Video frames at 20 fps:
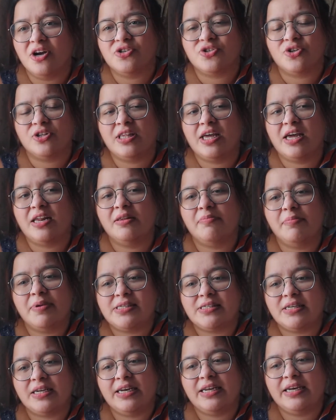So then
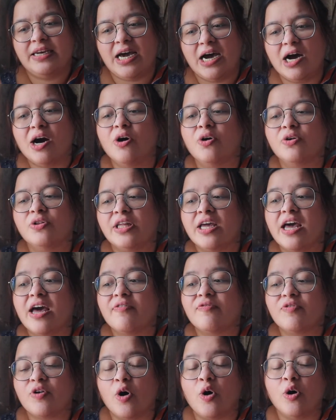basically now they
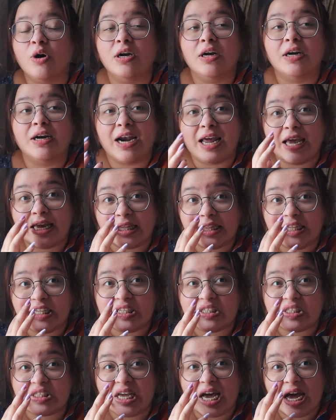have called like
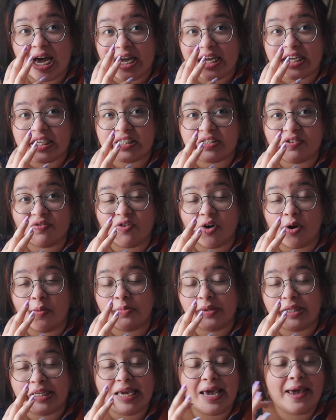these guys
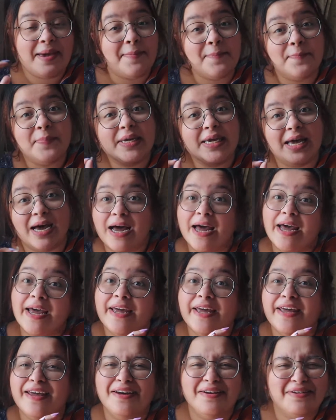from the
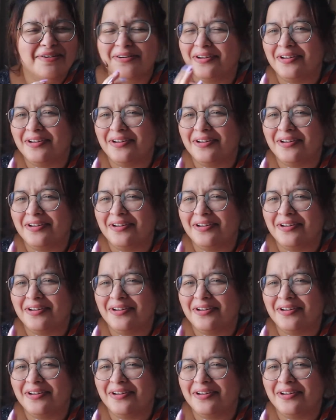MBI,